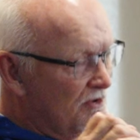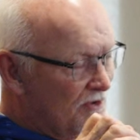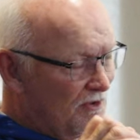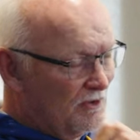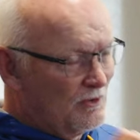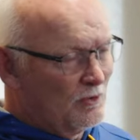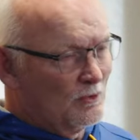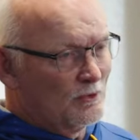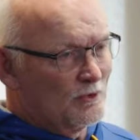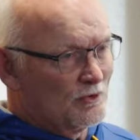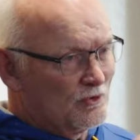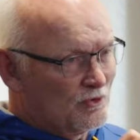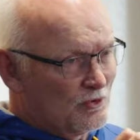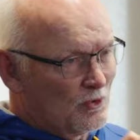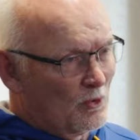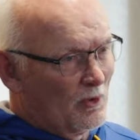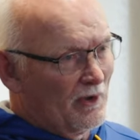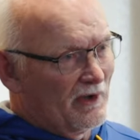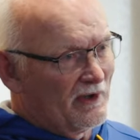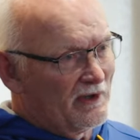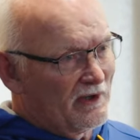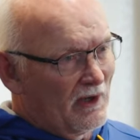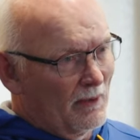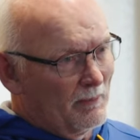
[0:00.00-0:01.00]
you to
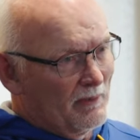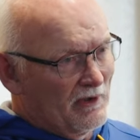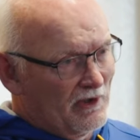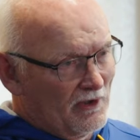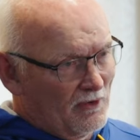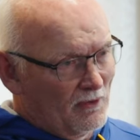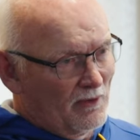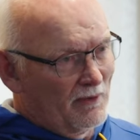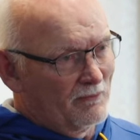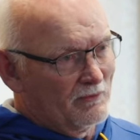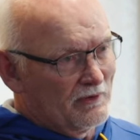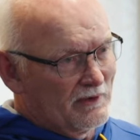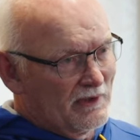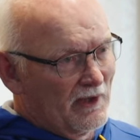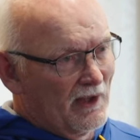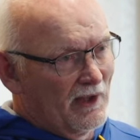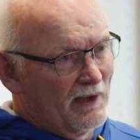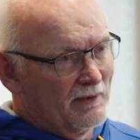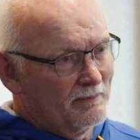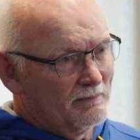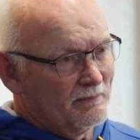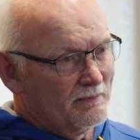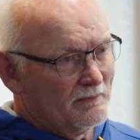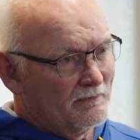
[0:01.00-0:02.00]
enjoy coming here every day.
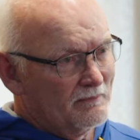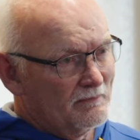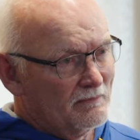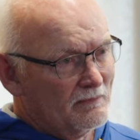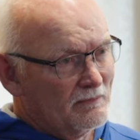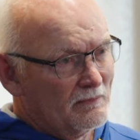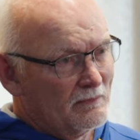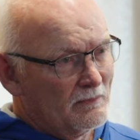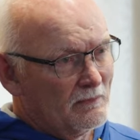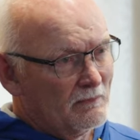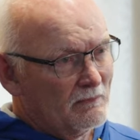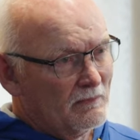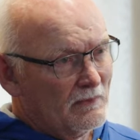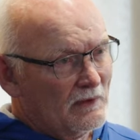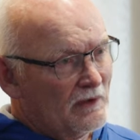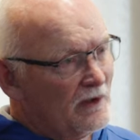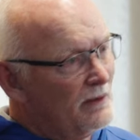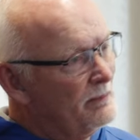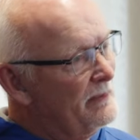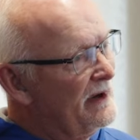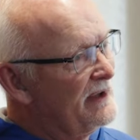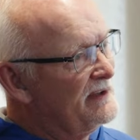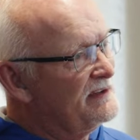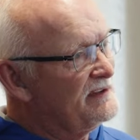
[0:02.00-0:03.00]

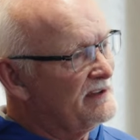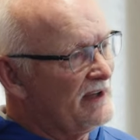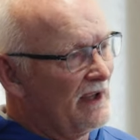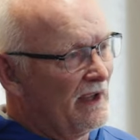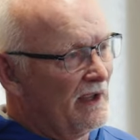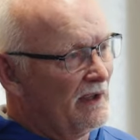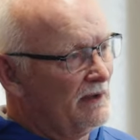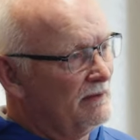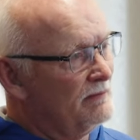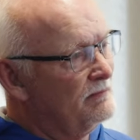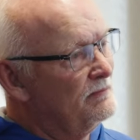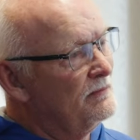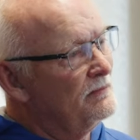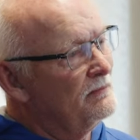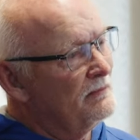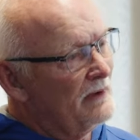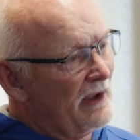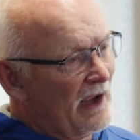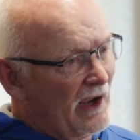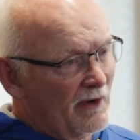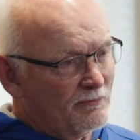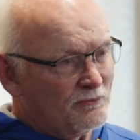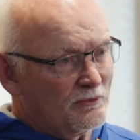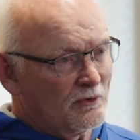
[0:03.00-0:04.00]
You might say,
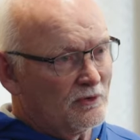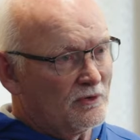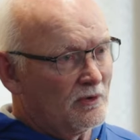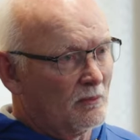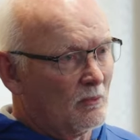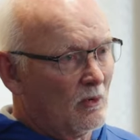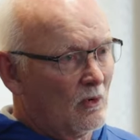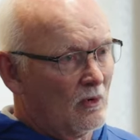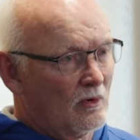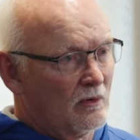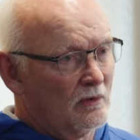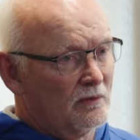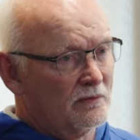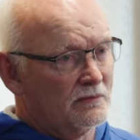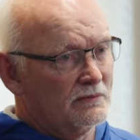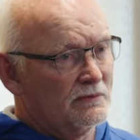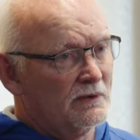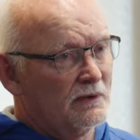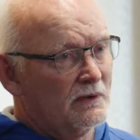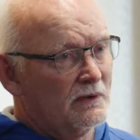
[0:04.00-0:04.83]
after tomorrow,